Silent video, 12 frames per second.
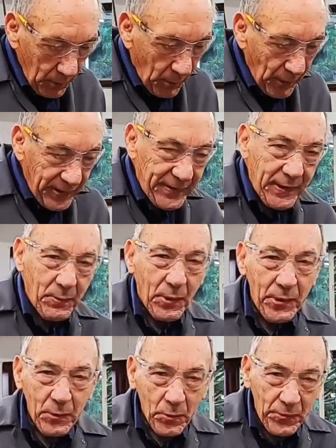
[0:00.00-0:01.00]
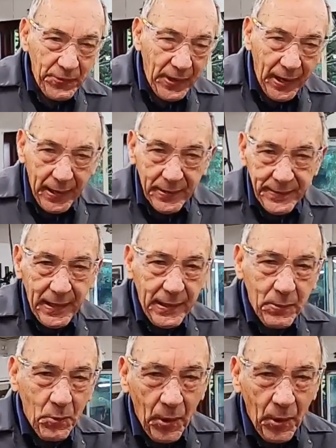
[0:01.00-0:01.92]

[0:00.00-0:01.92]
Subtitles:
But we'll see what you all say. I tell you